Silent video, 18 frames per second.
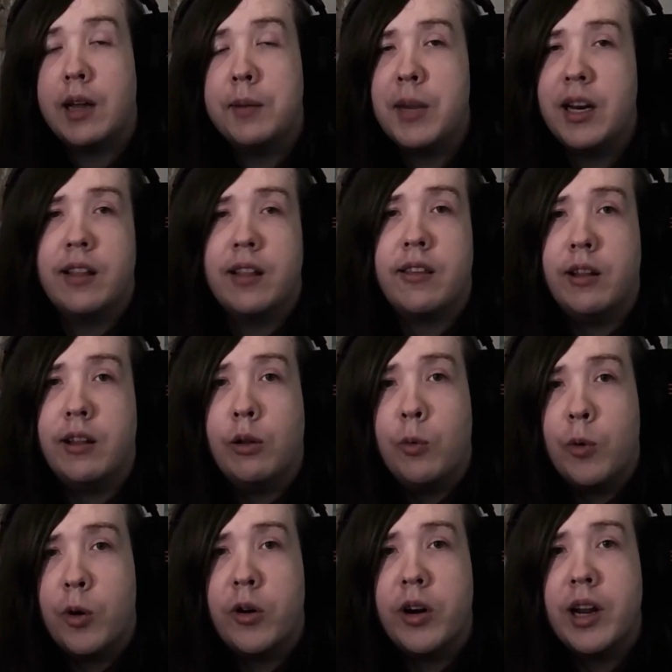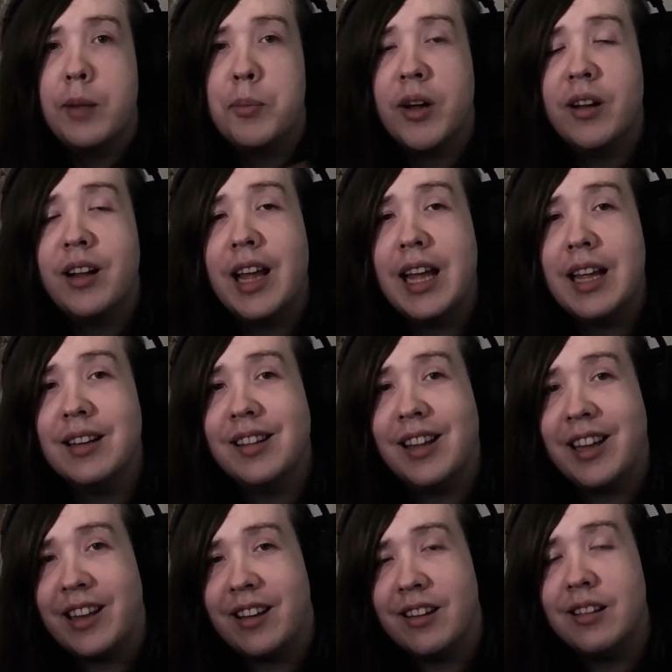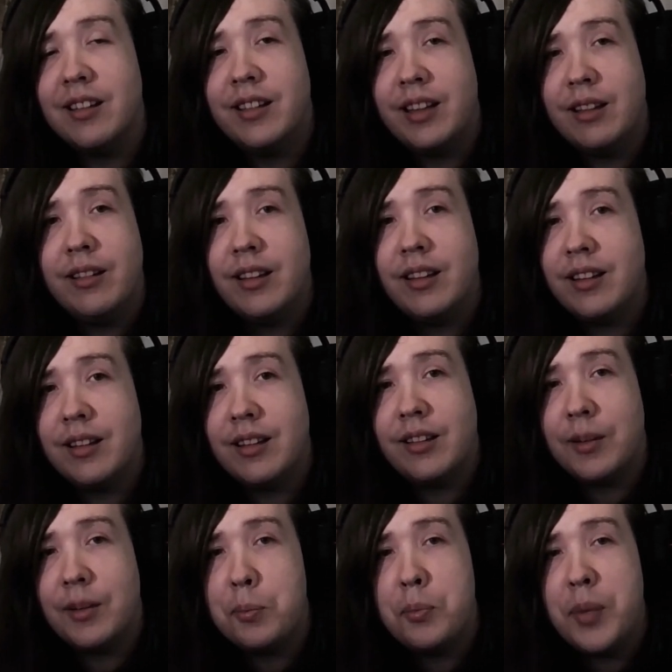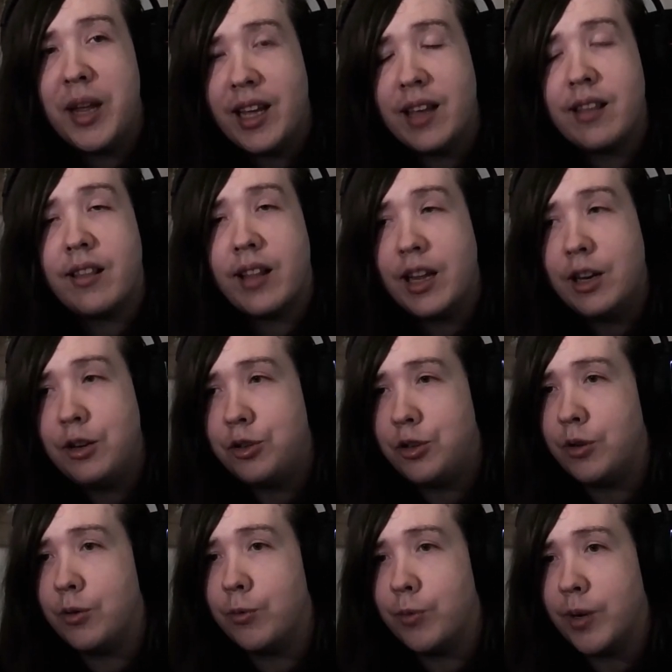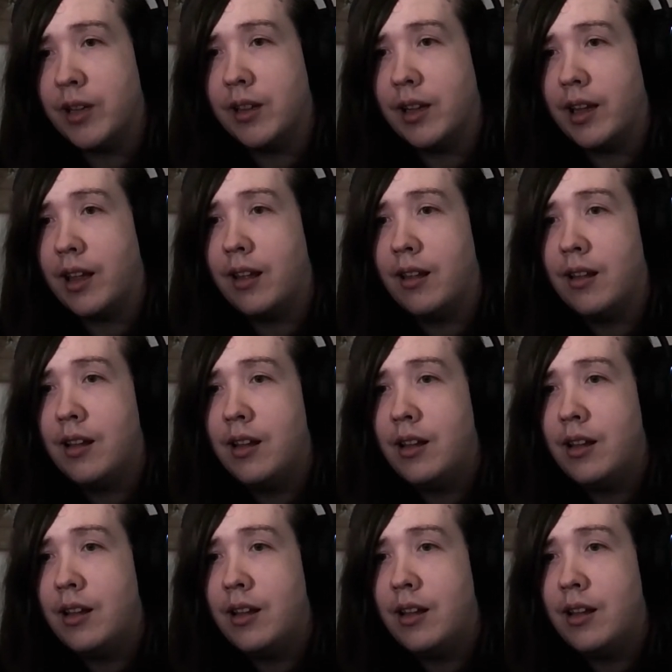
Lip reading: I mean, it's still a worry, but the biggest issue really